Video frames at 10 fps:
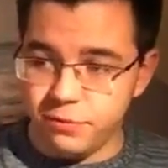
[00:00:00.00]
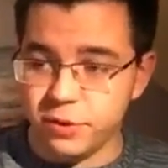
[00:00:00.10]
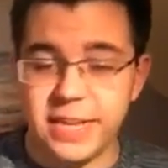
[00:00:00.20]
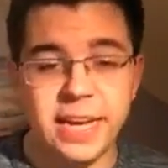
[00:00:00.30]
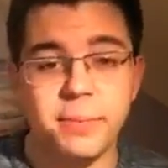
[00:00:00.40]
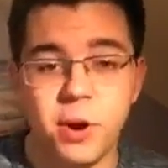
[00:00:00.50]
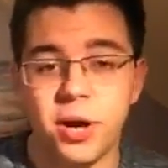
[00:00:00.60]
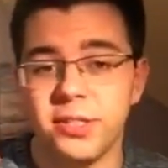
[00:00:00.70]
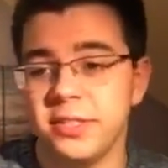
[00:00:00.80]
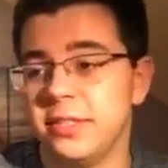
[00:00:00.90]
taking
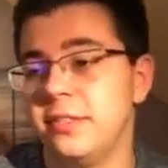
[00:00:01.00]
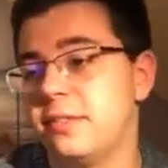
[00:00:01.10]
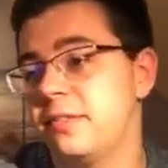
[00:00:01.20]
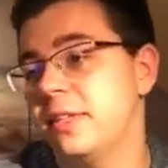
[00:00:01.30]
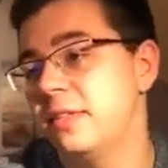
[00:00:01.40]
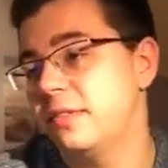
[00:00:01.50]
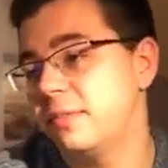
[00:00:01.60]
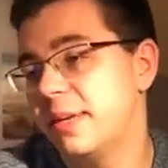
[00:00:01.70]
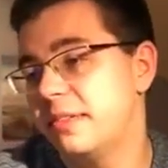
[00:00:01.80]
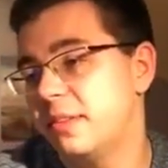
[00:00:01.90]
part in
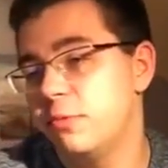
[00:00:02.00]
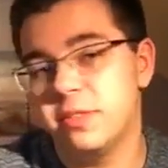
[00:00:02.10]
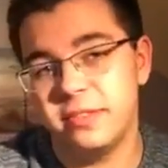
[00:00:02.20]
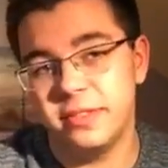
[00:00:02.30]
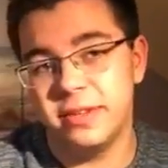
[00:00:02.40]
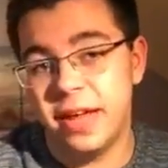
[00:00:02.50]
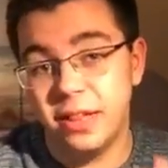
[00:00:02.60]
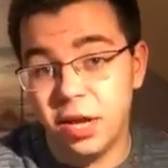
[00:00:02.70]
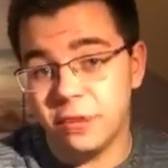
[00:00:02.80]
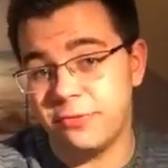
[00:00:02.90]
this mix. It was a
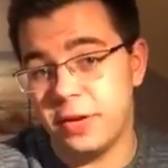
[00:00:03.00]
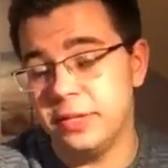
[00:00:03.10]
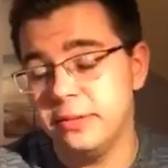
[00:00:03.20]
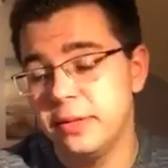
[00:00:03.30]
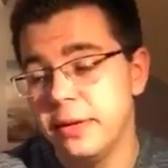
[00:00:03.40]
lot of fun.